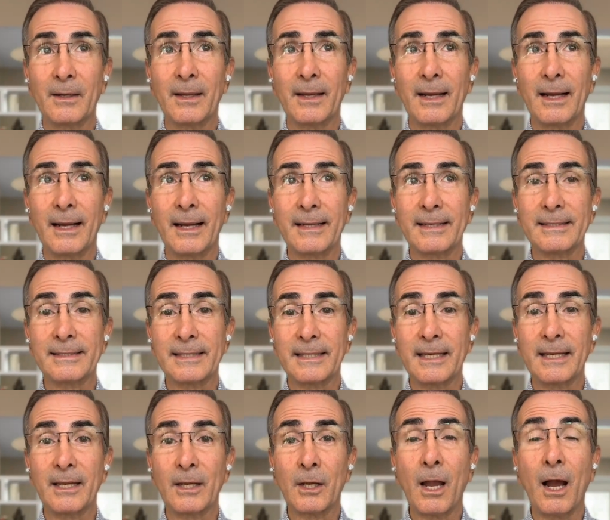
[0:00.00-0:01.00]
I
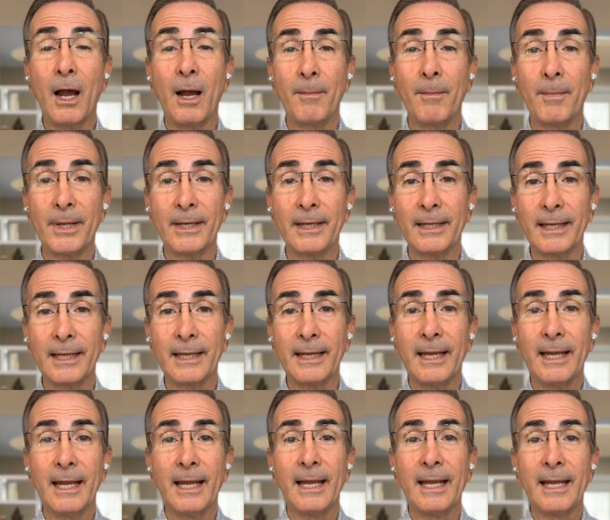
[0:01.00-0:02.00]
see commonly.
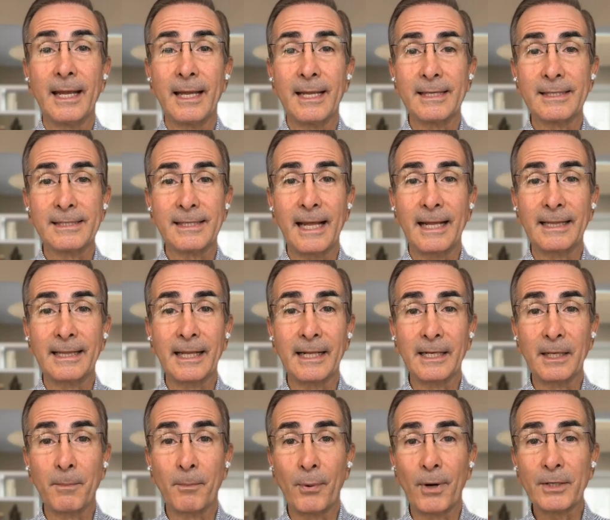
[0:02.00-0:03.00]
It's that the
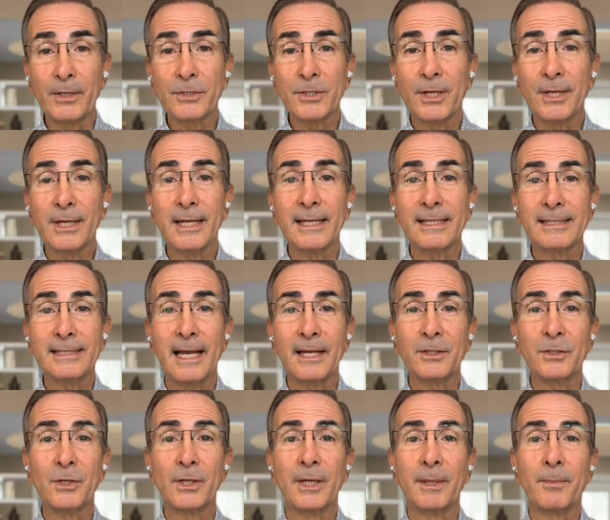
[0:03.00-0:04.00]
depression is
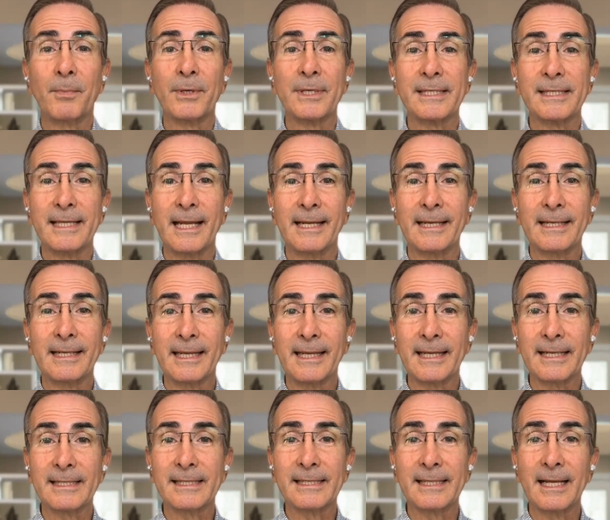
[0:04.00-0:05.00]
actually presenting
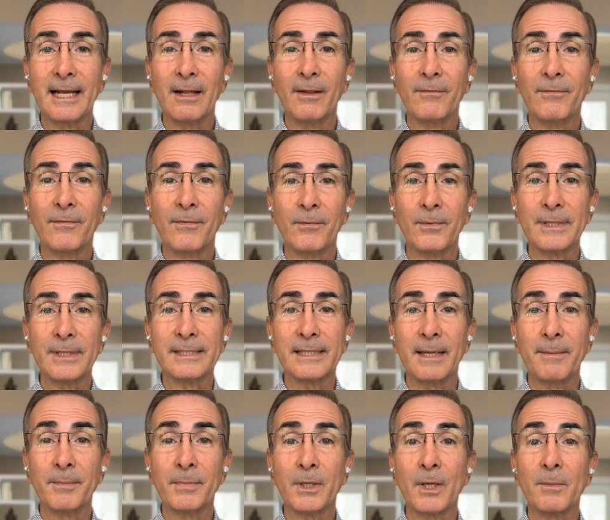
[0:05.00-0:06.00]
itself with
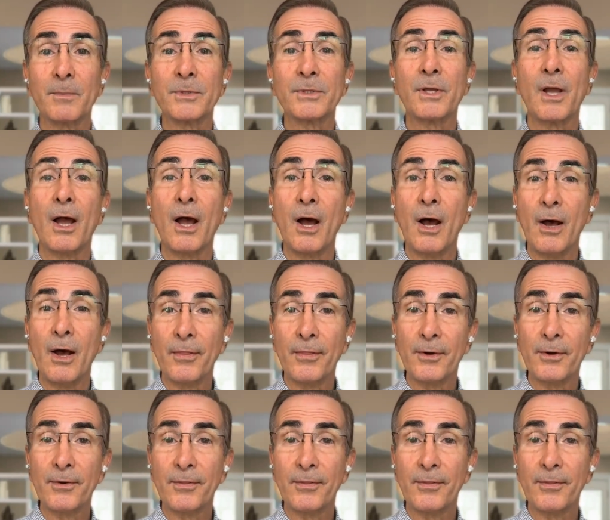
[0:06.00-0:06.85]
symptoms other